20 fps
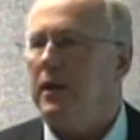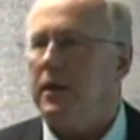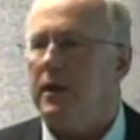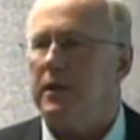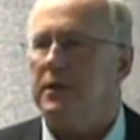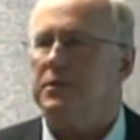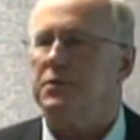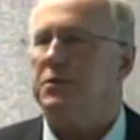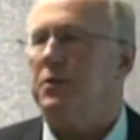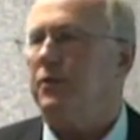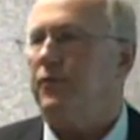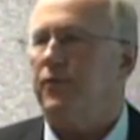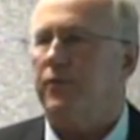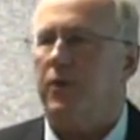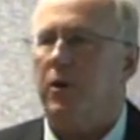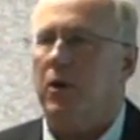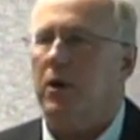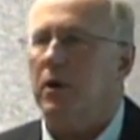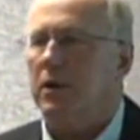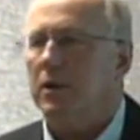is
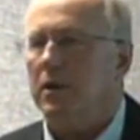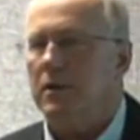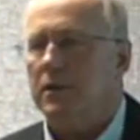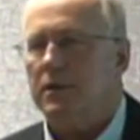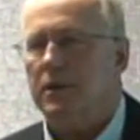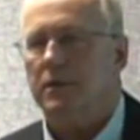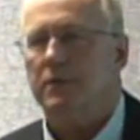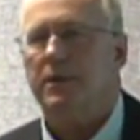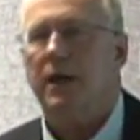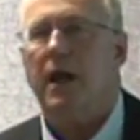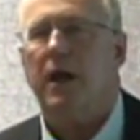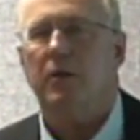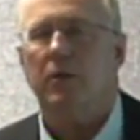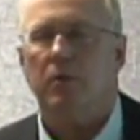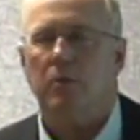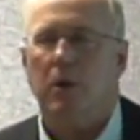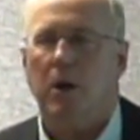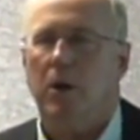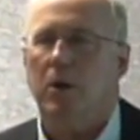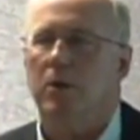deferred till down
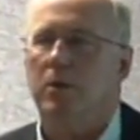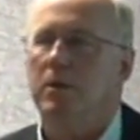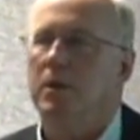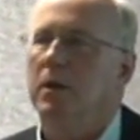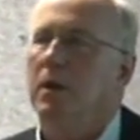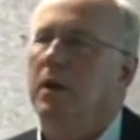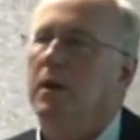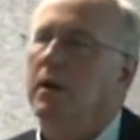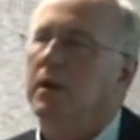the road.